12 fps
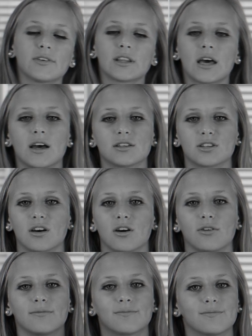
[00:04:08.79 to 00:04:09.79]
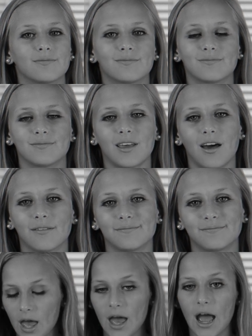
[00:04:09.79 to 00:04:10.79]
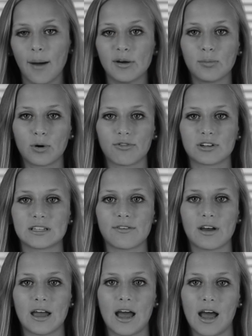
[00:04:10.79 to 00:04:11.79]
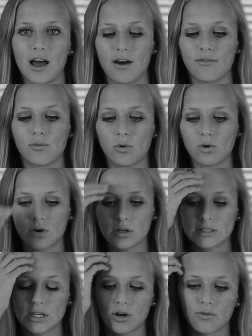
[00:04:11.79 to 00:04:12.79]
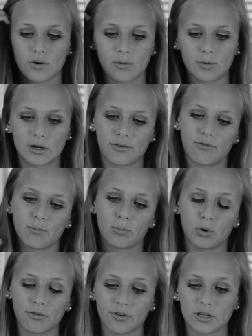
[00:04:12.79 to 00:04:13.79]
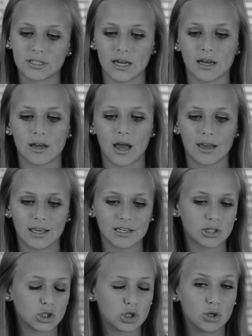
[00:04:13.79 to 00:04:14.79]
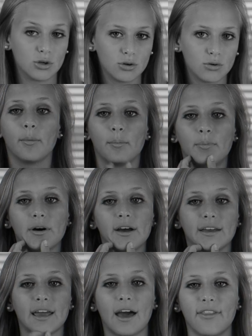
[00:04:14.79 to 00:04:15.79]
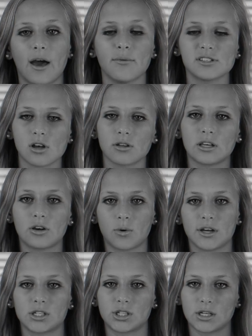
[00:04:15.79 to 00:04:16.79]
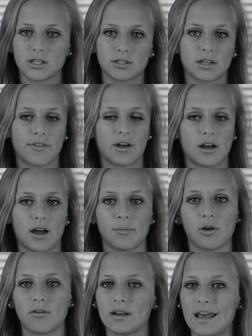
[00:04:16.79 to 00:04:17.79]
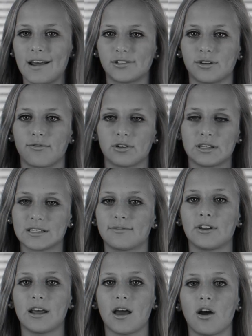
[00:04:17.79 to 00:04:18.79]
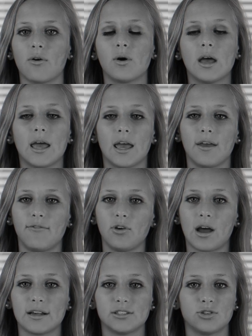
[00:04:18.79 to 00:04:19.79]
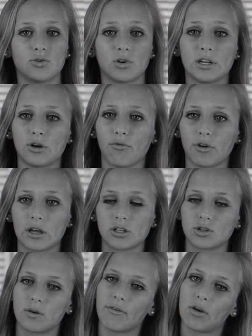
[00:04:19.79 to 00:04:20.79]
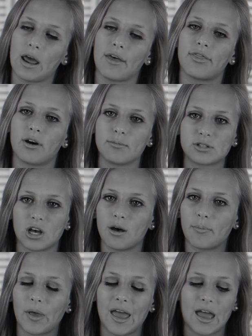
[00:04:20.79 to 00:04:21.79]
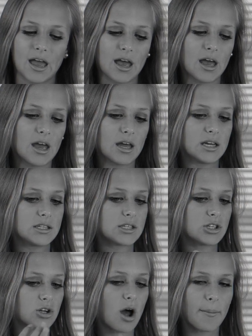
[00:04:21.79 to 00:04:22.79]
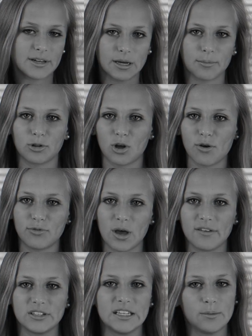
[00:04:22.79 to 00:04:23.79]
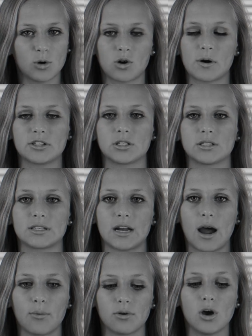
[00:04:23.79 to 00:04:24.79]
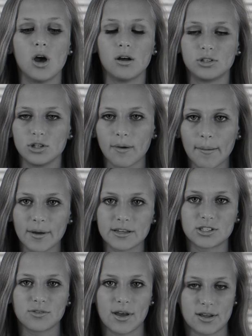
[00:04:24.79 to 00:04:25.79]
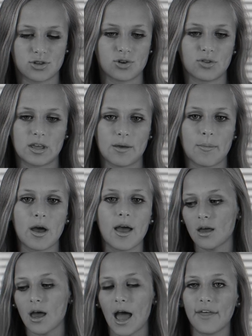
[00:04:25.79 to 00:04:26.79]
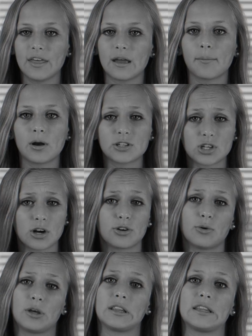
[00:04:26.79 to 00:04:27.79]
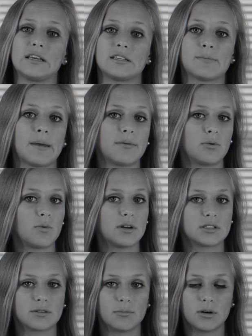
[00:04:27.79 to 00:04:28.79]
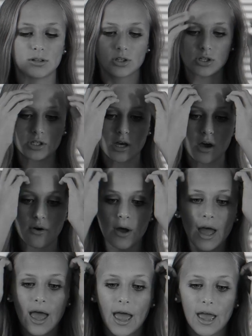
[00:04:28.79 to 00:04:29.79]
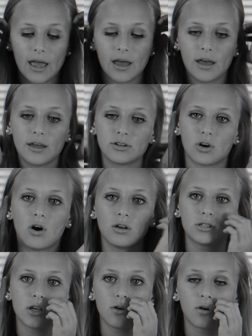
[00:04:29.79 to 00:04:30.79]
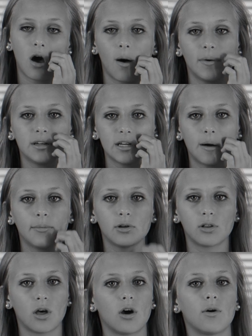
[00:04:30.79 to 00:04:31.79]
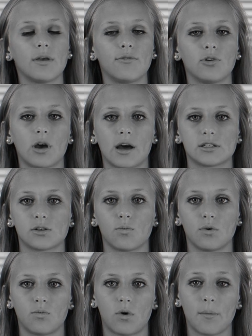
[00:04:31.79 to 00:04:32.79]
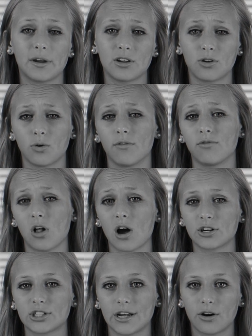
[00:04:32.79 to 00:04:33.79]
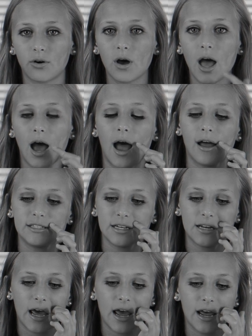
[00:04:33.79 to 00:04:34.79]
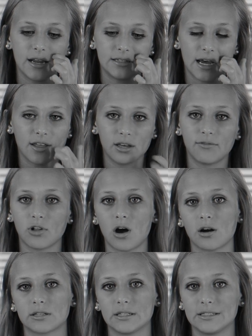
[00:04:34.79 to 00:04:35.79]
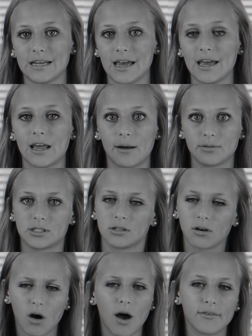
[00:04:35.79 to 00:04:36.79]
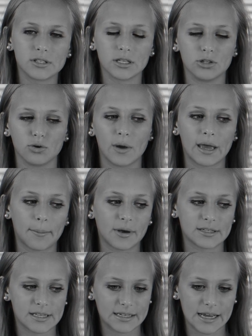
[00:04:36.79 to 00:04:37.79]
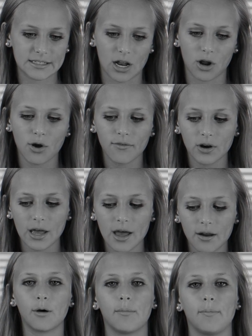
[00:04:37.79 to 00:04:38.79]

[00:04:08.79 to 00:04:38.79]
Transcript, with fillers: like that, so yeah. How many boyfriends have I have? Well, considered real boyfriends, I guess two. But yeah, that was all the questions that I'm going to answer for this video. If you guys enjoyed, don't forget to give it a thumbs up and comment down below if you have any more questions, and I will do my best to answer them. I think I'm going to start doing these maybe once a month or so. And also comment down below if you guys would want me to do a vlog channel. I did a daily vlog today, and I'm still obviously doing it because the day's not over yet.